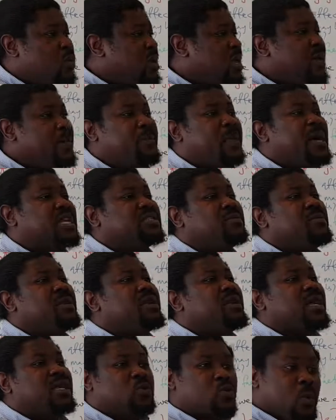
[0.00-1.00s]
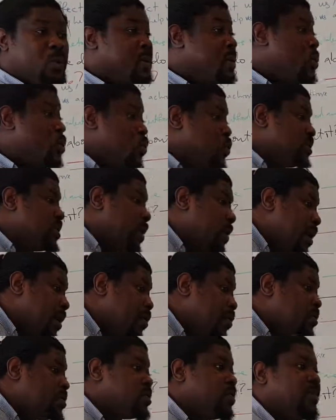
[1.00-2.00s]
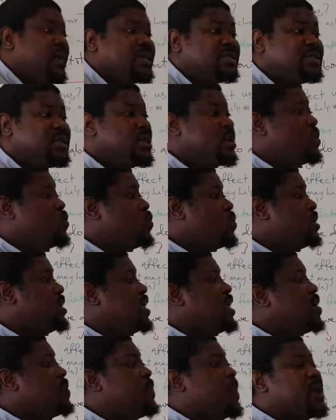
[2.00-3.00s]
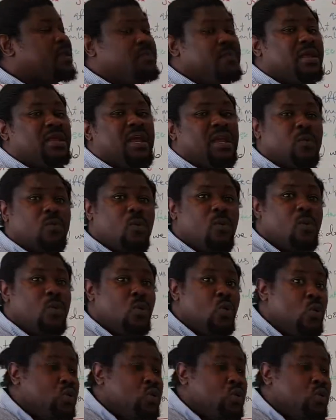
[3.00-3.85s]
the impact mean? That we will lose our customers? Will the impact mean that we will